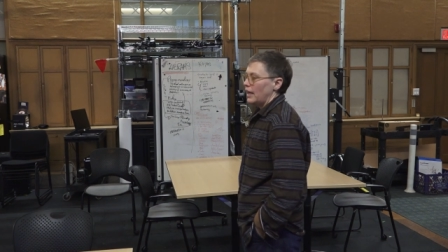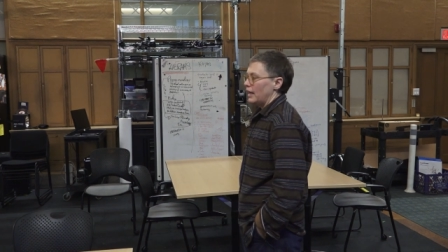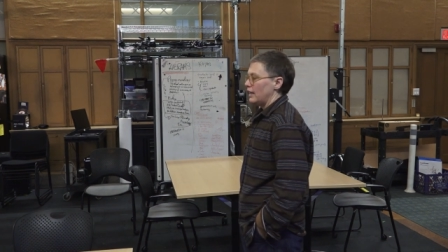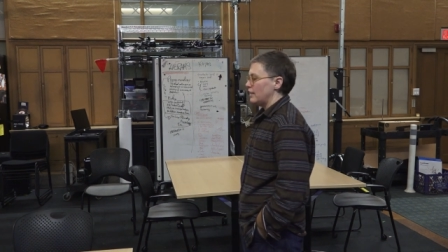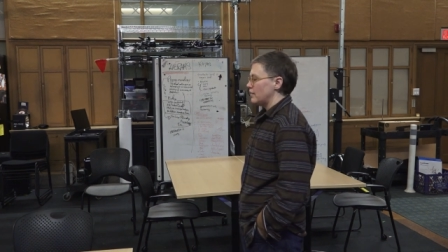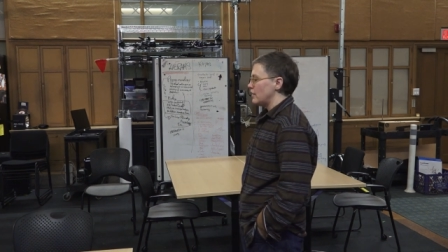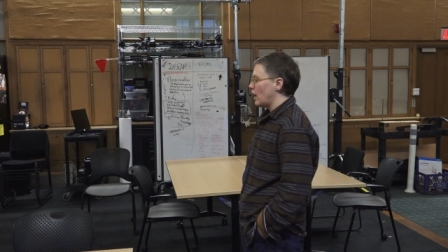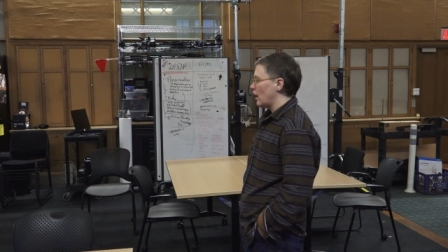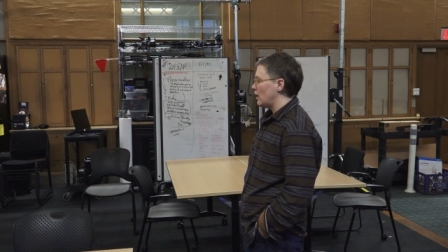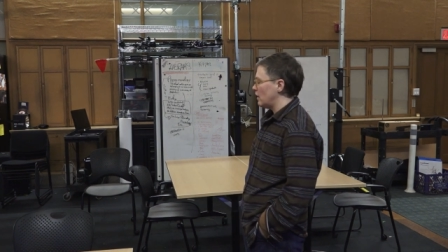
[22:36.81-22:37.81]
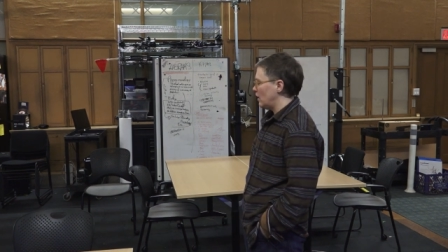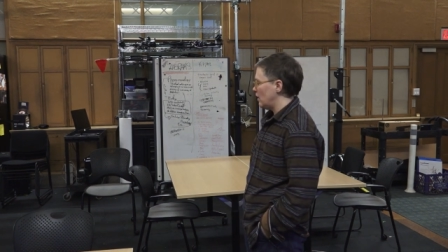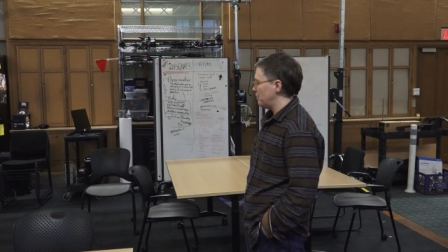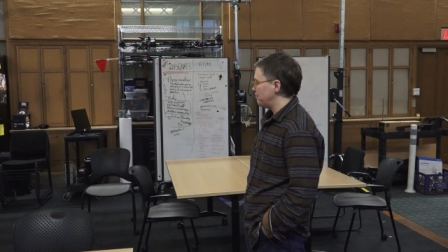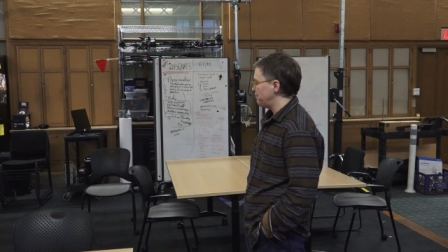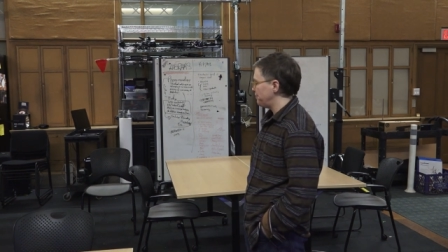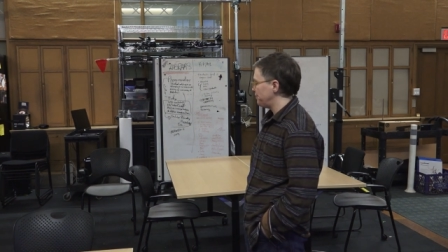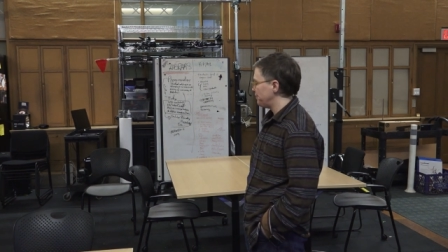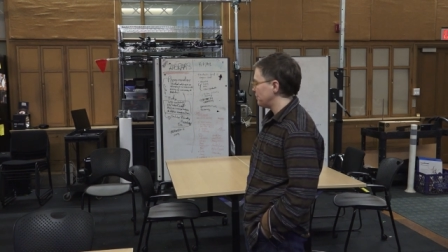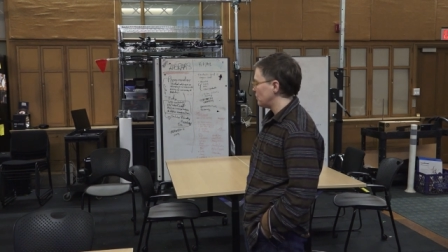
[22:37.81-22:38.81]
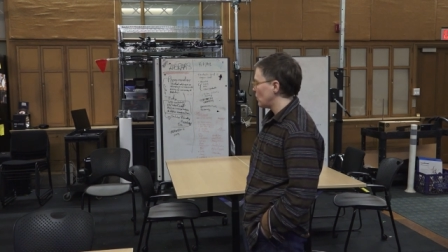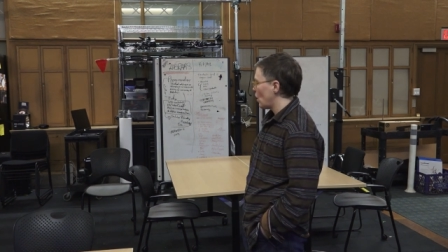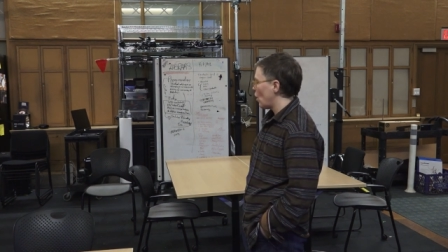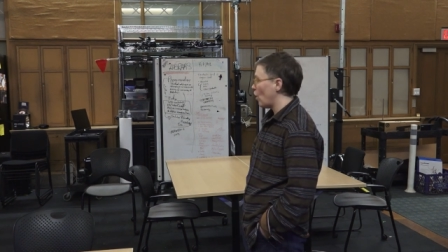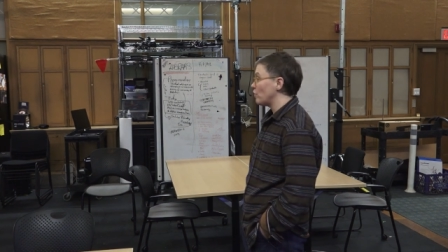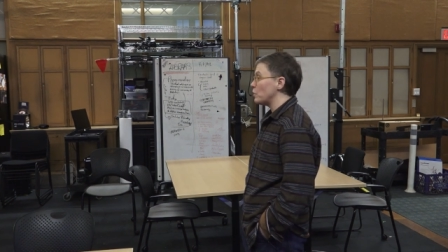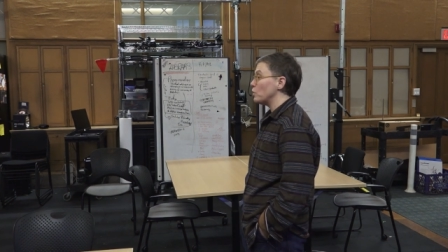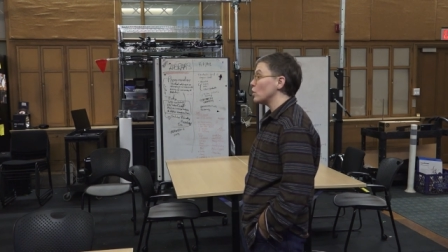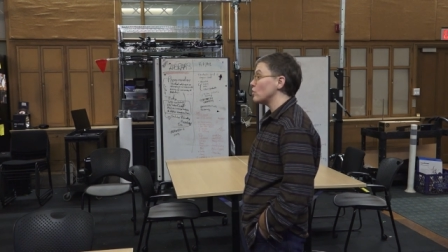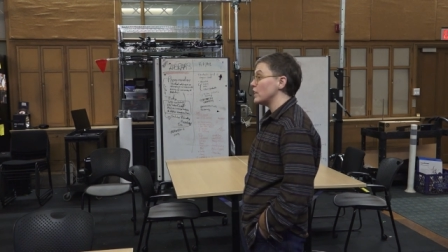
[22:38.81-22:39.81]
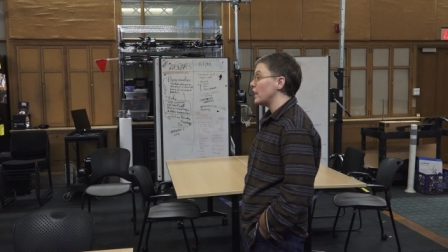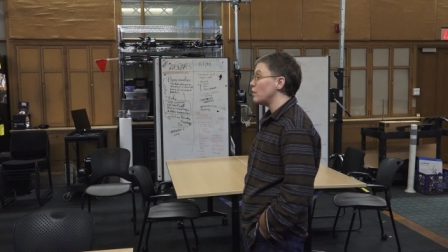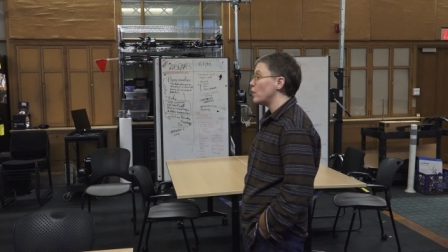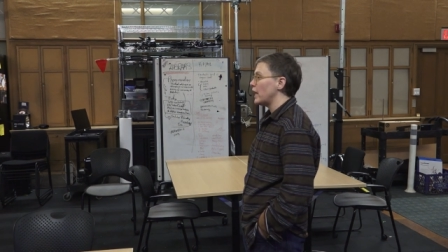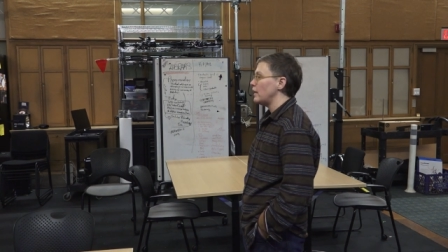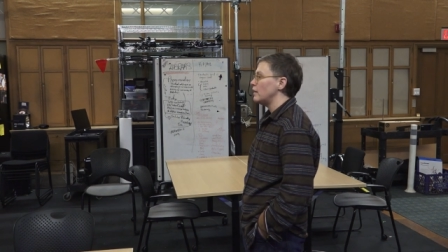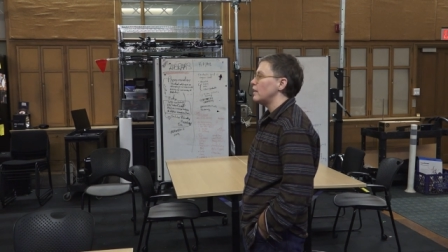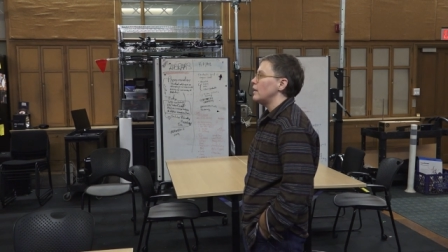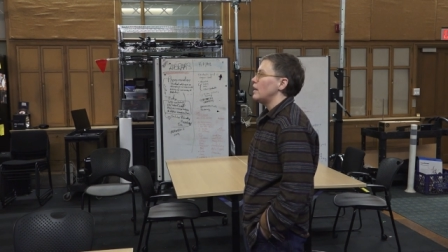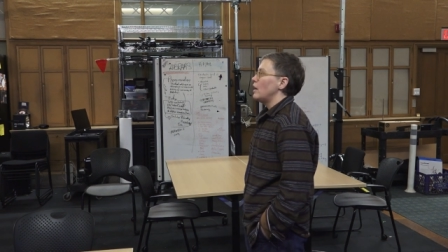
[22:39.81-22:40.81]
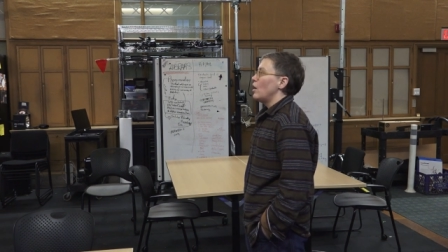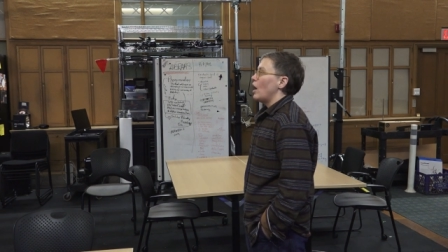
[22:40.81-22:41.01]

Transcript: It is not off the books in any way. Okay.